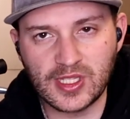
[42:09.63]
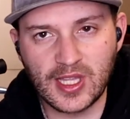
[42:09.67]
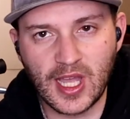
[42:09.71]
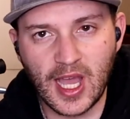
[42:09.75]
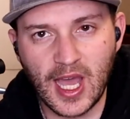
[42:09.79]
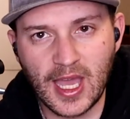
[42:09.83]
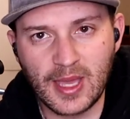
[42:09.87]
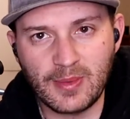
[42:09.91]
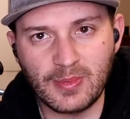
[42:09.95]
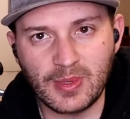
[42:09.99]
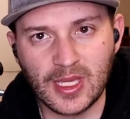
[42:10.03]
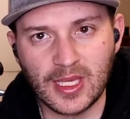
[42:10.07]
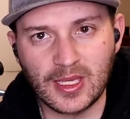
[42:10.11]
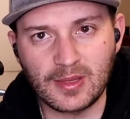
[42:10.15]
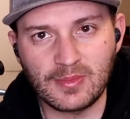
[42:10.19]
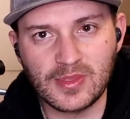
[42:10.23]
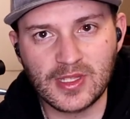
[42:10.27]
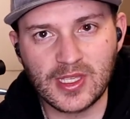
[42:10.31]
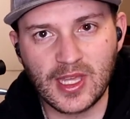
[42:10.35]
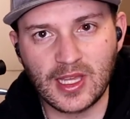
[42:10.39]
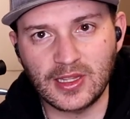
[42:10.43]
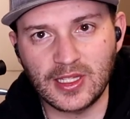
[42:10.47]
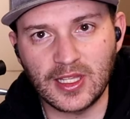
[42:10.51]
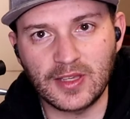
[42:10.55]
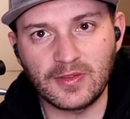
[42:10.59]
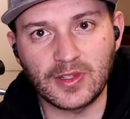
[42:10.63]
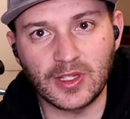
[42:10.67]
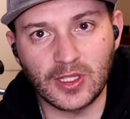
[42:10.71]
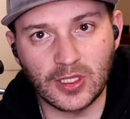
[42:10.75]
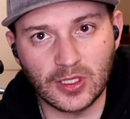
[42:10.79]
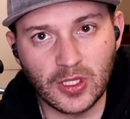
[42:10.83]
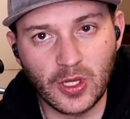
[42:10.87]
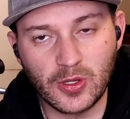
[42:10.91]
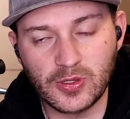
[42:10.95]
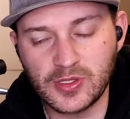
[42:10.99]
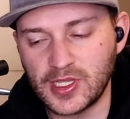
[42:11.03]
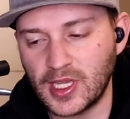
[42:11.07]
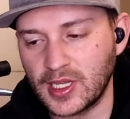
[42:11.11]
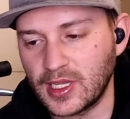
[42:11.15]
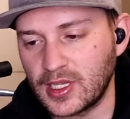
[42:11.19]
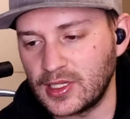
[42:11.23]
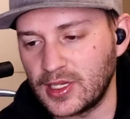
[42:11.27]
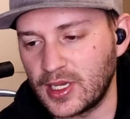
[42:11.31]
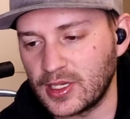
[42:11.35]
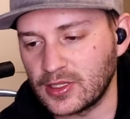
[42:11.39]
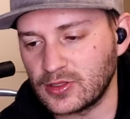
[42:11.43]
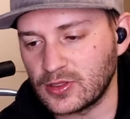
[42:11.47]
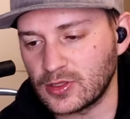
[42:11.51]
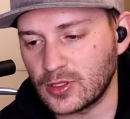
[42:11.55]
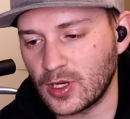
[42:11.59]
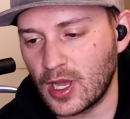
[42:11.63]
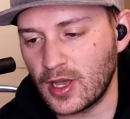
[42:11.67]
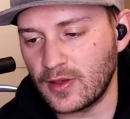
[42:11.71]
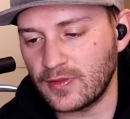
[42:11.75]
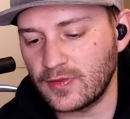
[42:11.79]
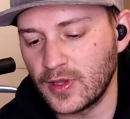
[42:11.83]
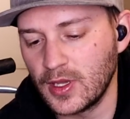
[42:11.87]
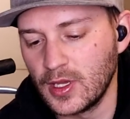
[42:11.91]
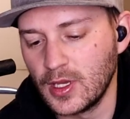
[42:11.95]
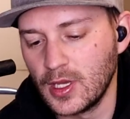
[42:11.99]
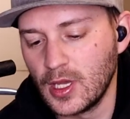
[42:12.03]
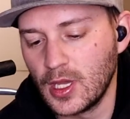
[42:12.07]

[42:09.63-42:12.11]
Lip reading: high beams and leaving the low side connector off,